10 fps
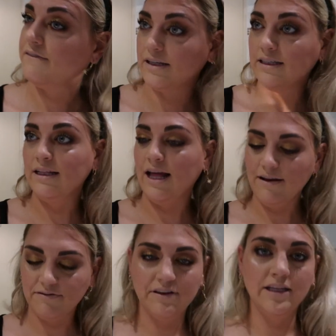feeling
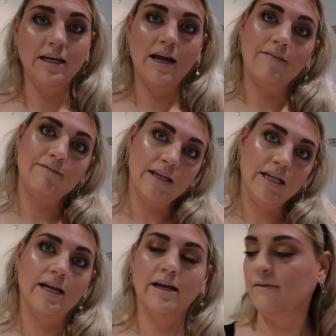that, feeling it,
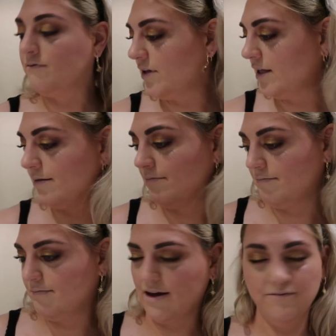feeling it.
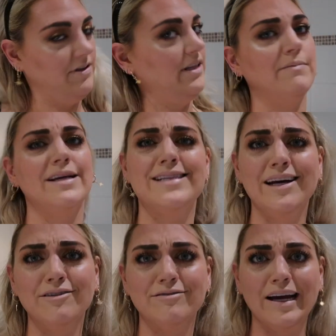I'm feeling
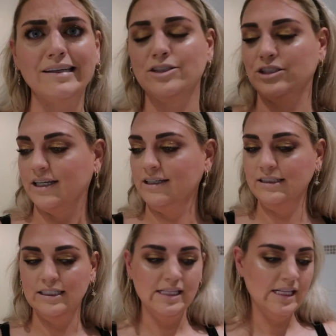myself
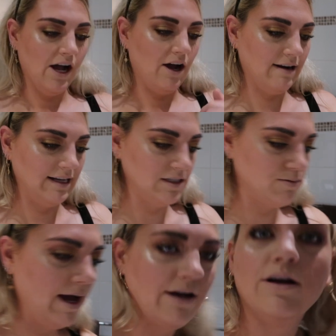actually. All right,
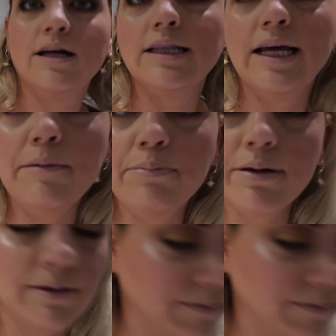let's whack on a lip.